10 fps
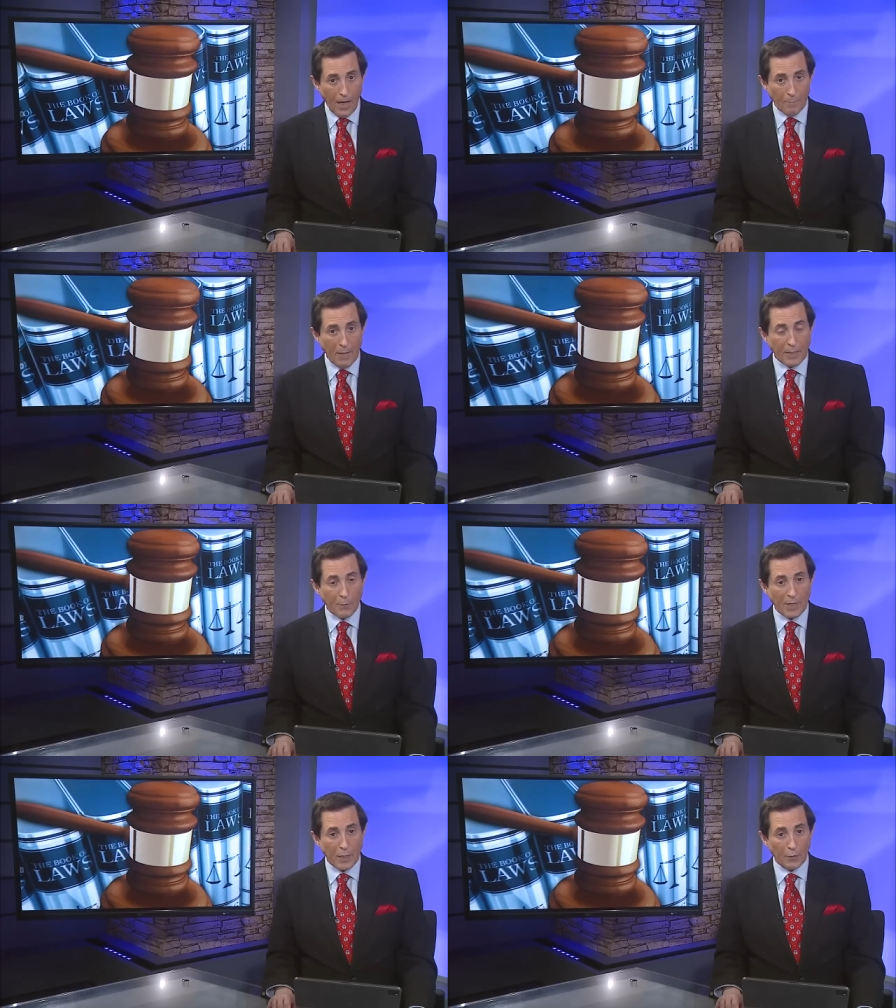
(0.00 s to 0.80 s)
A
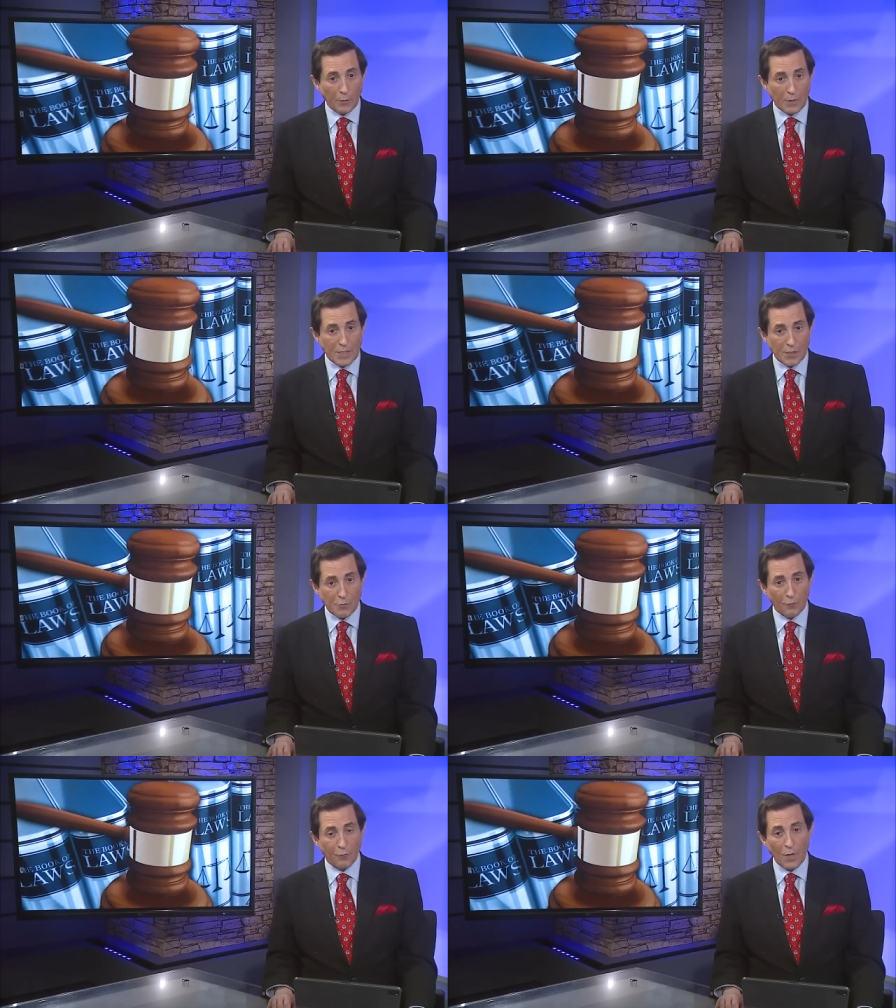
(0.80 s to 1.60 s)
bakery owner in
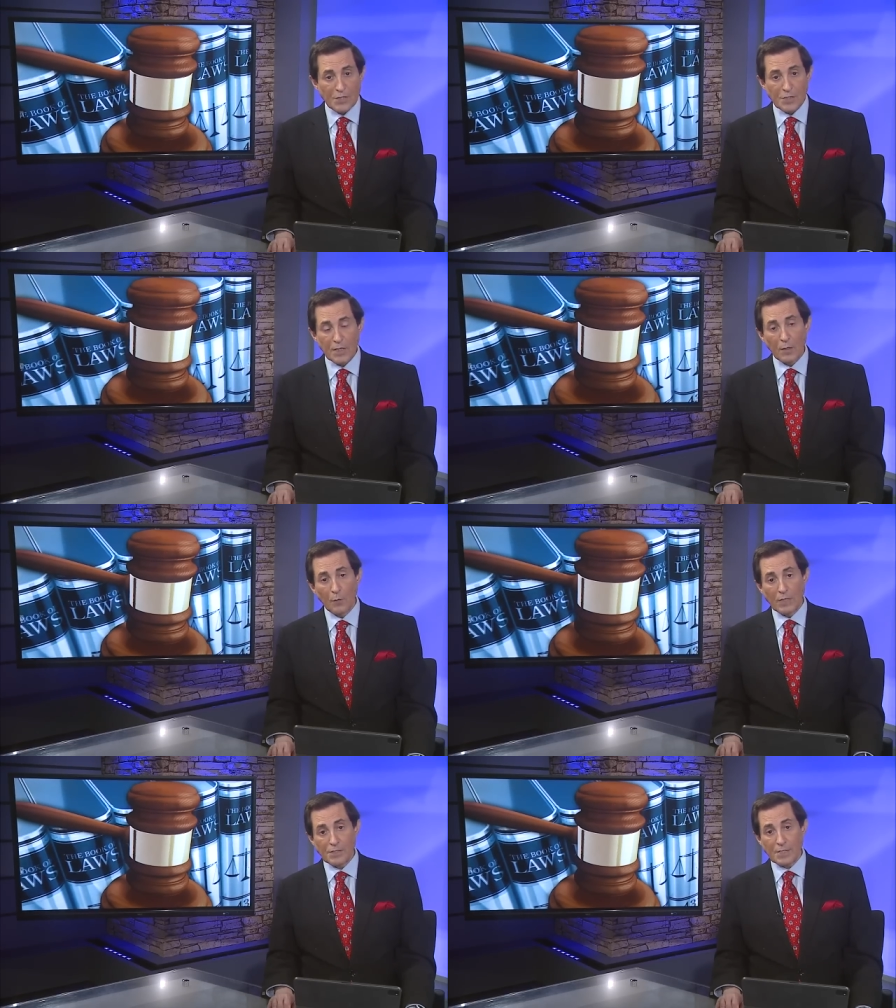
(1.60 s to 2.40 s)
central
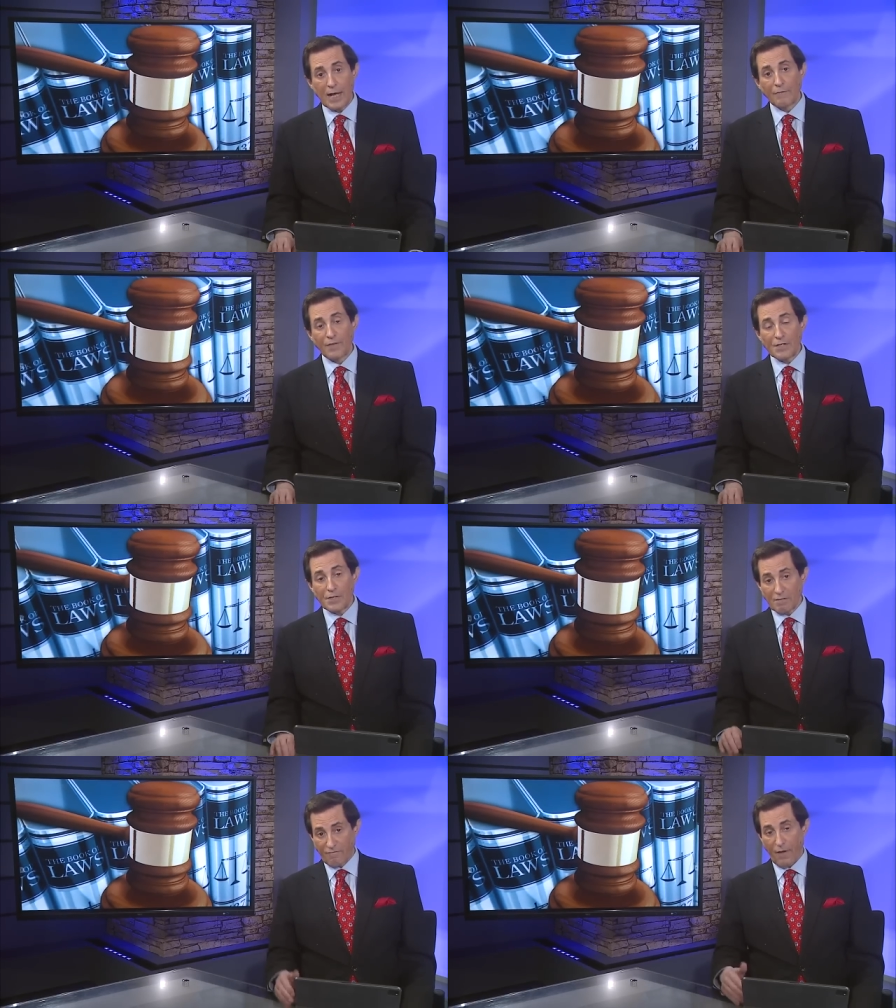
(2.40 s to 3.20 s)
Fresno is now
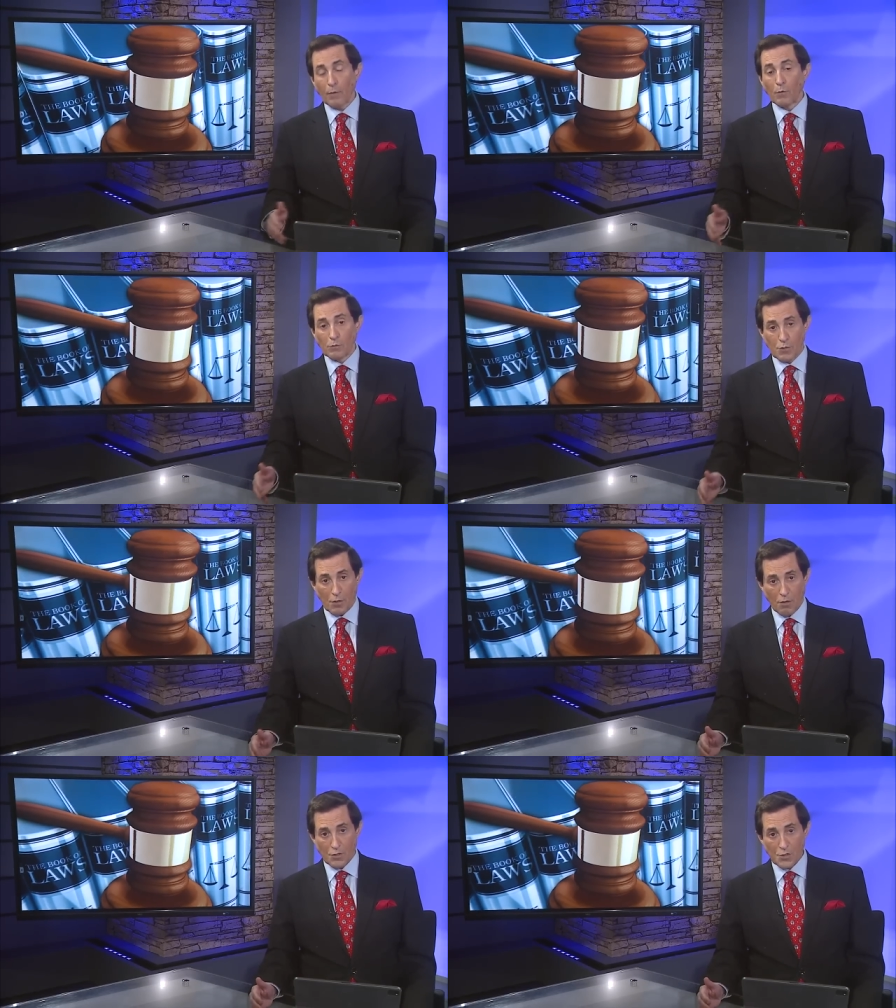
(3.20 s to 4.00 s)
facing federal
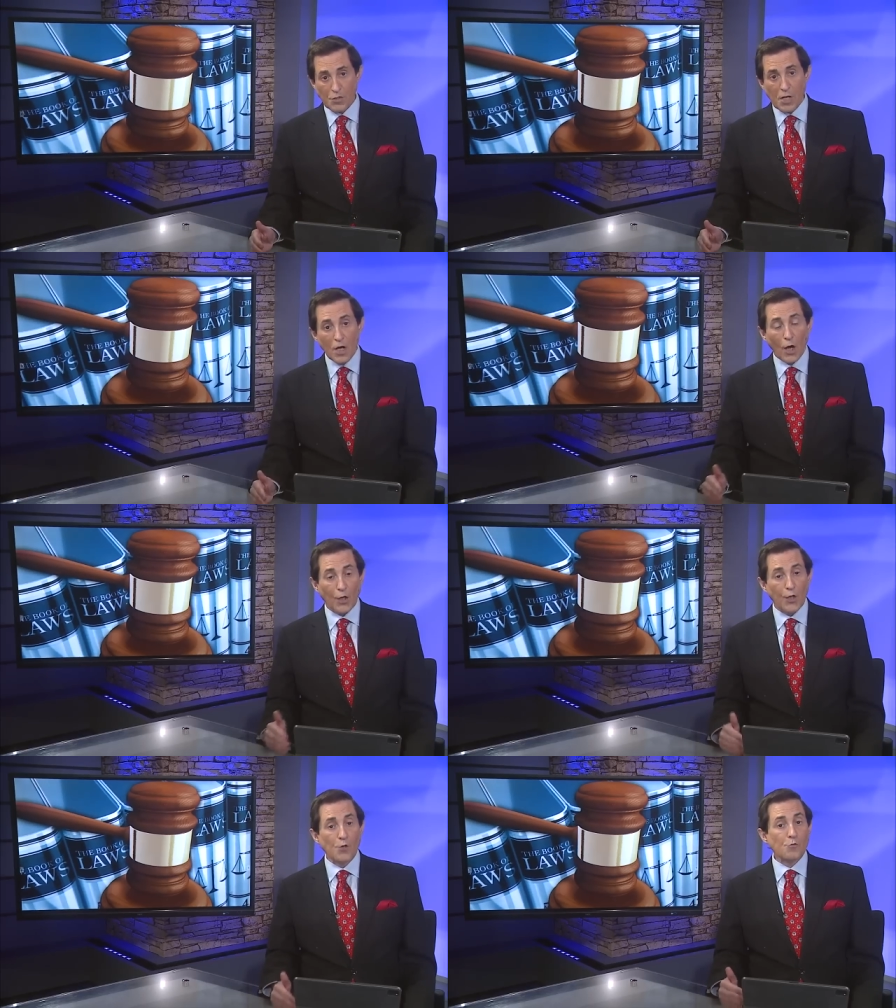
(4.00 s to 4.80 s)
charges
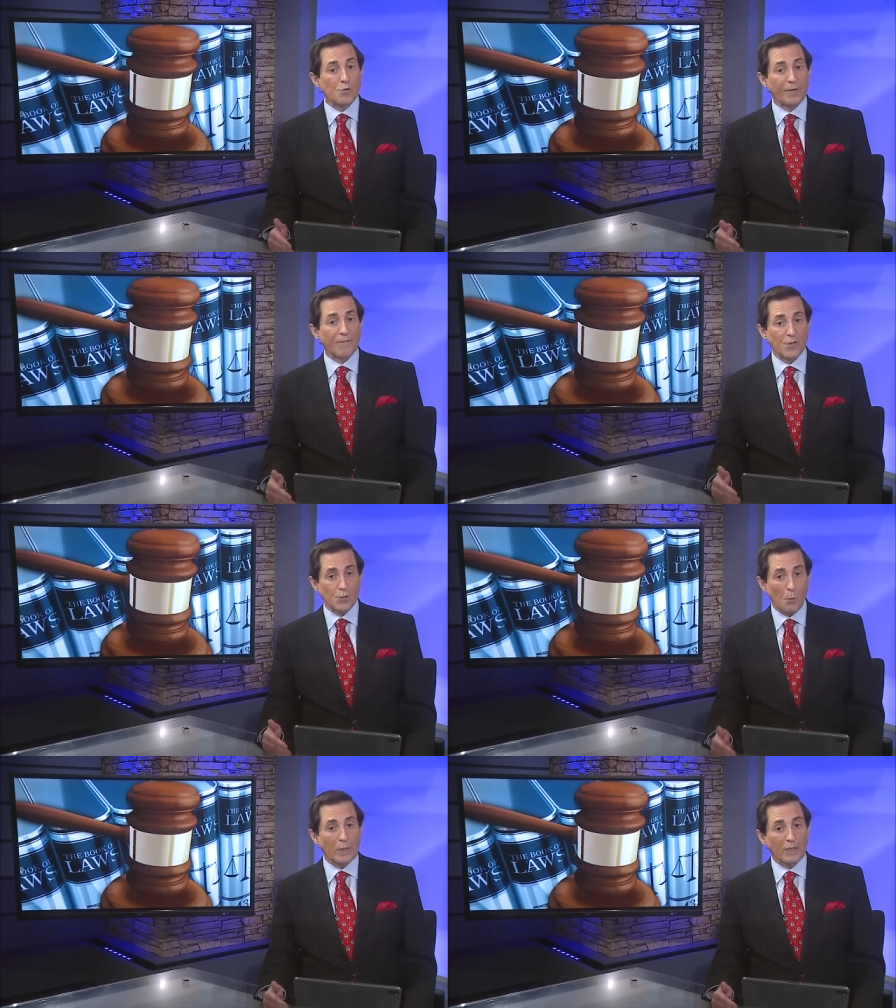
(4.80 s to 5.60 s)
accused of
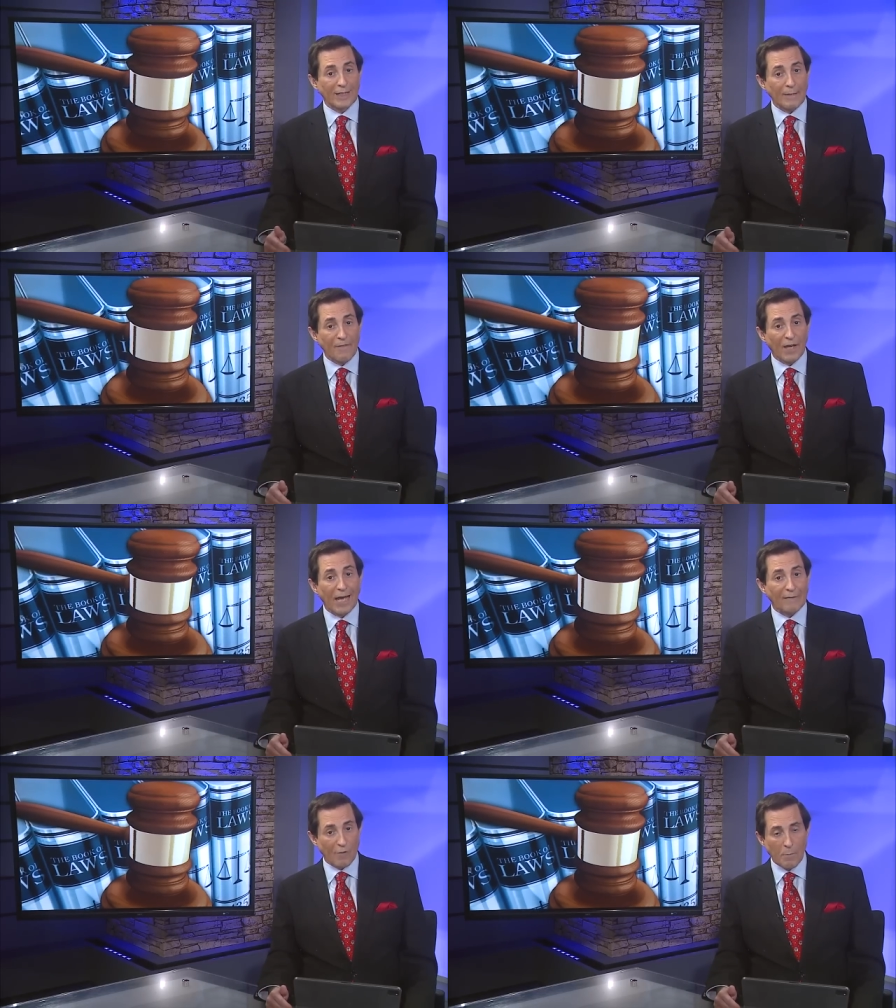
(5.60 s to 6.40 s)
swindling the
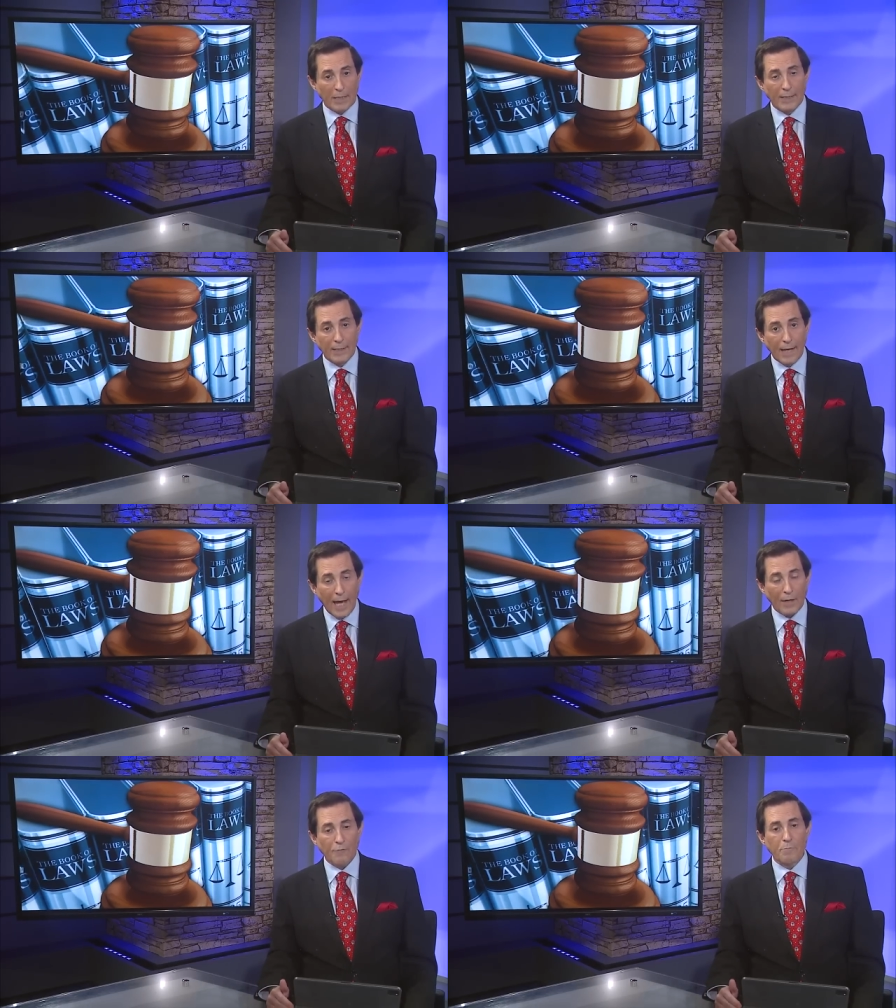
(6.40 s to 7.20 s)
government
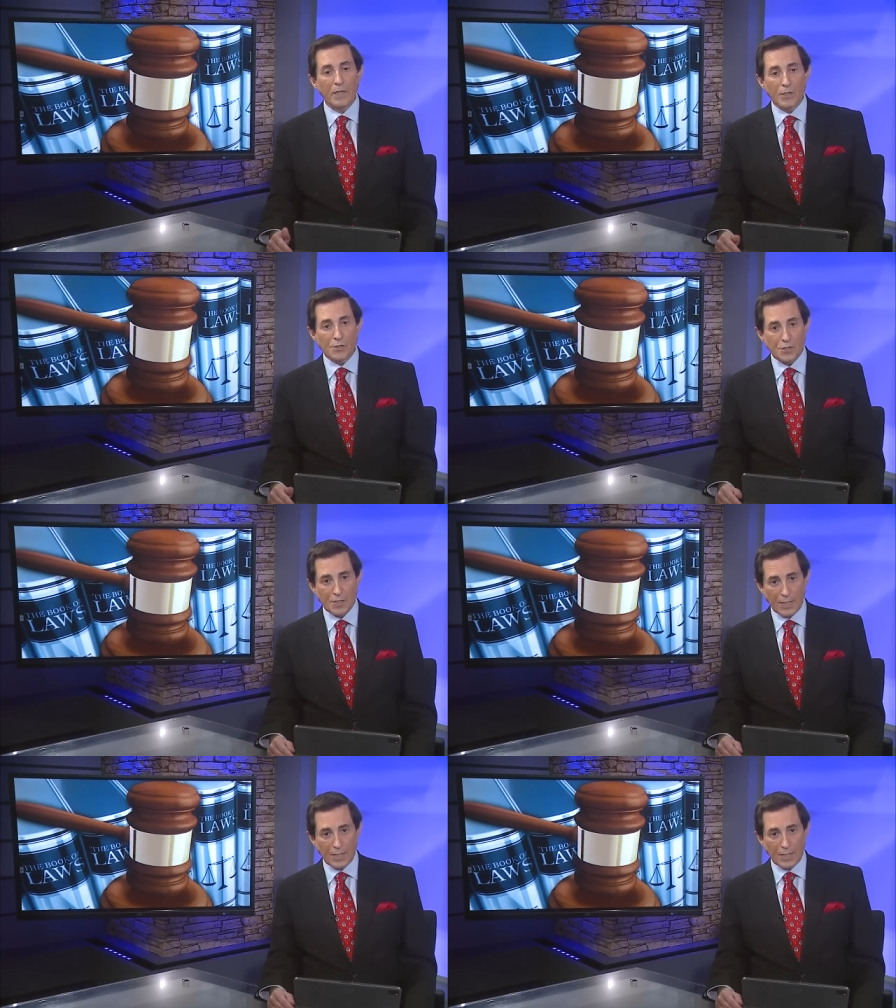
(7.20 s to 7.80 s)
out of millions of